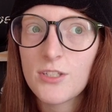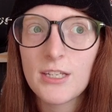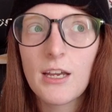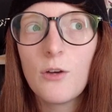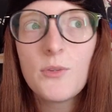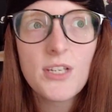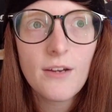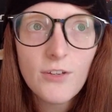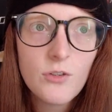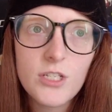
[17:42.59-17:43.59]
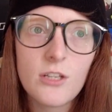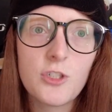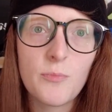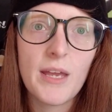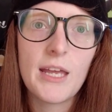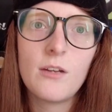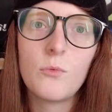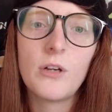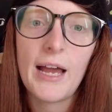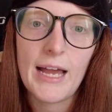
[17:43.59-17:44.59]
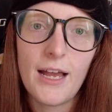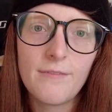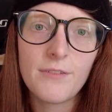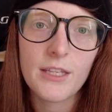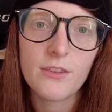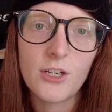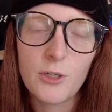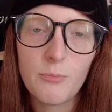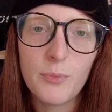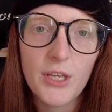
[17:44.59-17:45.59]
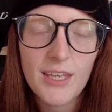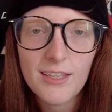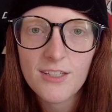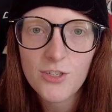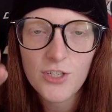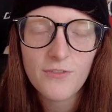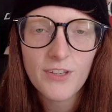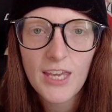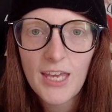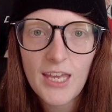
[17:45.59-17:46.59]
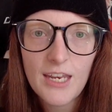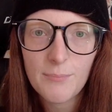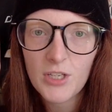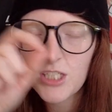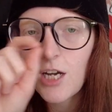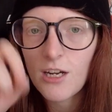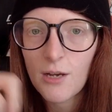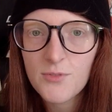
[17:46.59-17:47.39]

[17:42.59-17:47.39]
Like almost every hotel in Japan will have like their booking certificate, Booking.com